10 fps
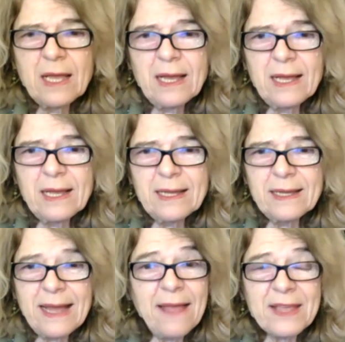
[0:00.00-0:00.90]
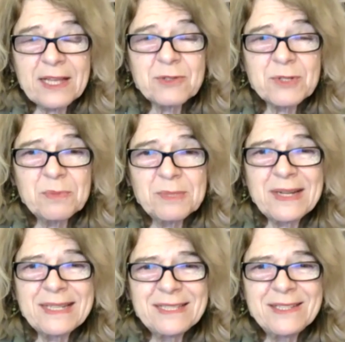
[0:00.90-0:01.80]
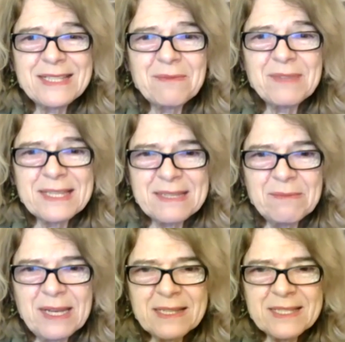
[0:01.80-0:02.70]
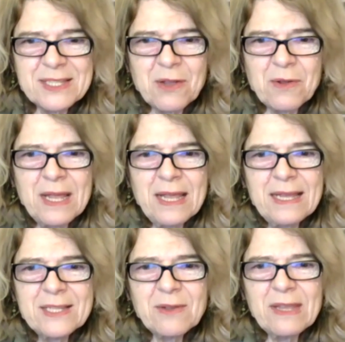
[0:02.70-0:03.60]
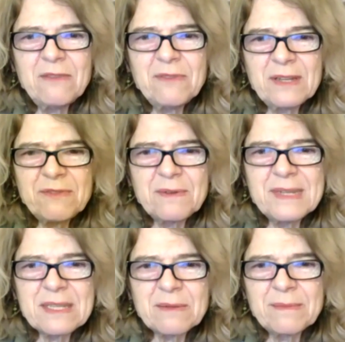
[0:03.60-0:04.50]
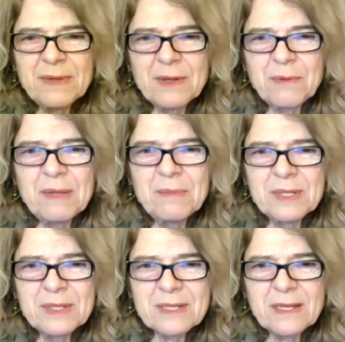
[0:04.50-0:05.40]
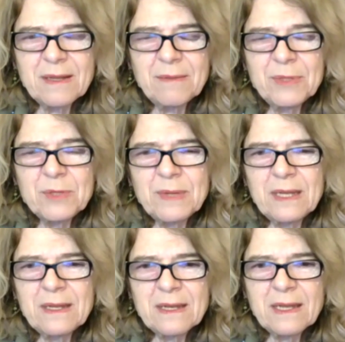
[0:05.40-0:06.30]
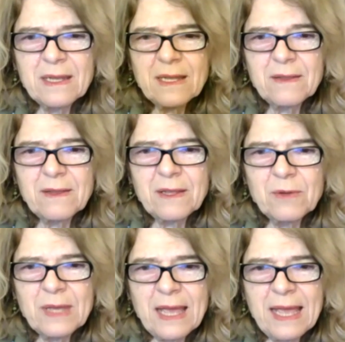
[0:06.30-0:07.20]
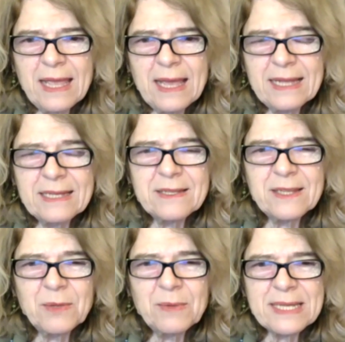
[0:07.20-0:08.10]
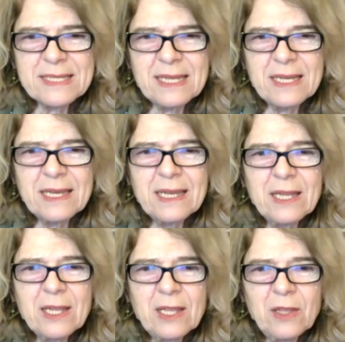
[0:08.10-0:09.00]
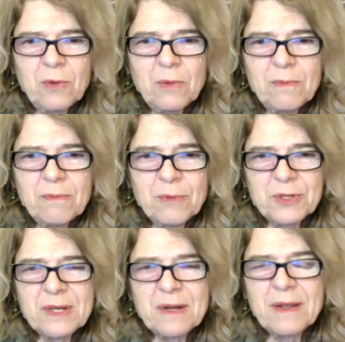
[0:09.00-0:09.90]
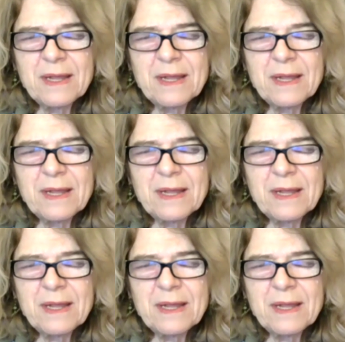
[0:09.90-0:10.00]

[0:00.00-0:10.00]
other countries will be trying to do something similar. So even if there is some agreement between the UK and the US, then you wonder